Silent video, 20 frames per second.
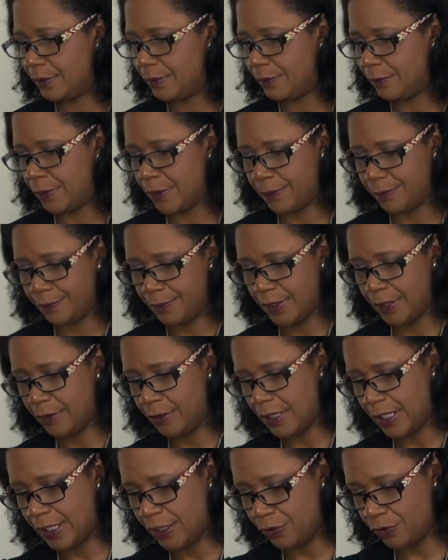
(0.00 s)
Well, it'll
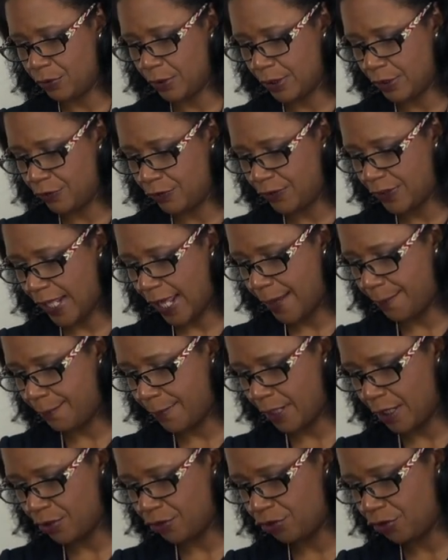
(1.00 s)
let you do it that
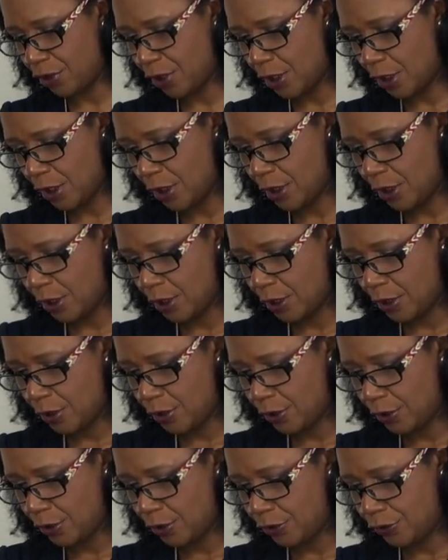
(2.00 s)
much.
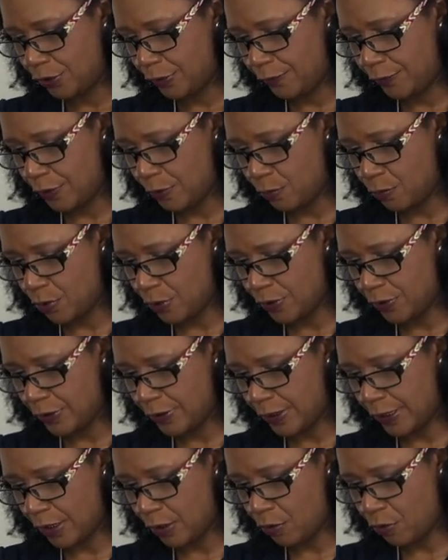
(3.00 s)
If you wanted
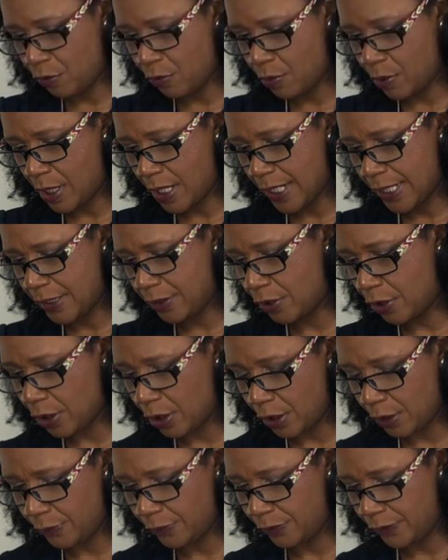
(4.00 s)
it quite
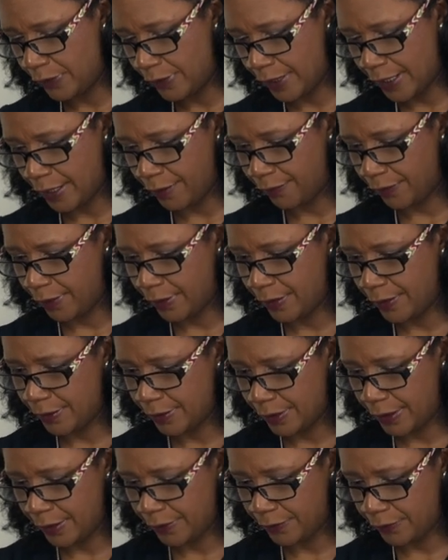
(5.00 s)
close together,
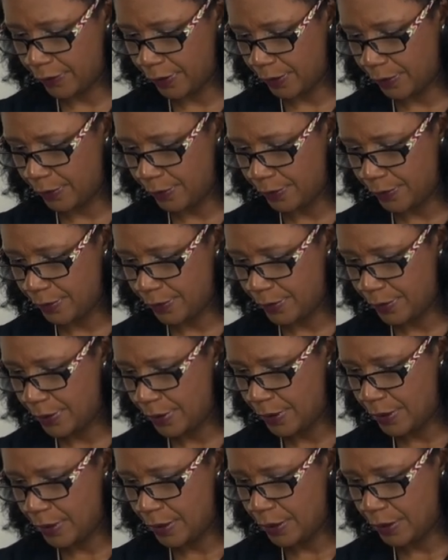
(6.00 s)
let's go.
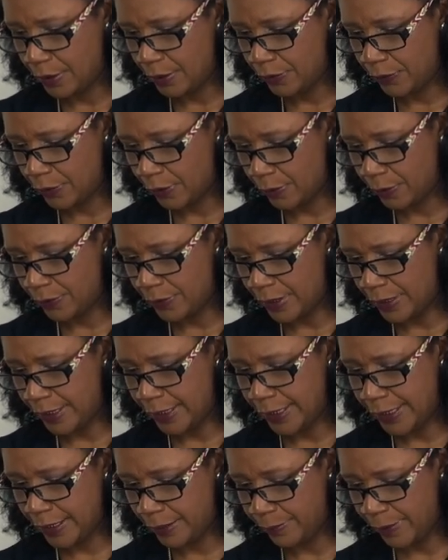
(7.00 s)
So it's a
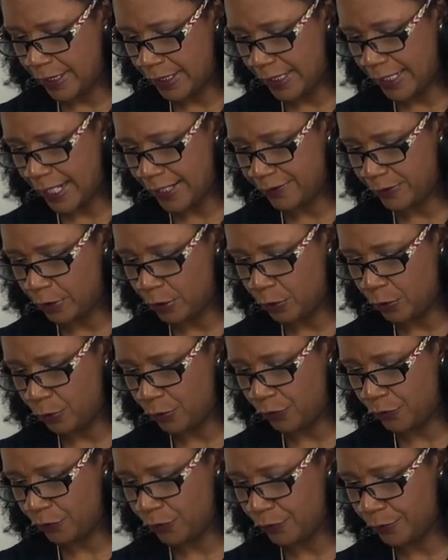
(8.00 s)
little bit less
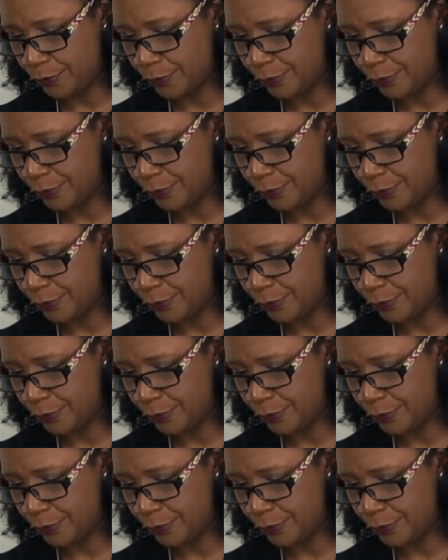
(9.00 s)
loose.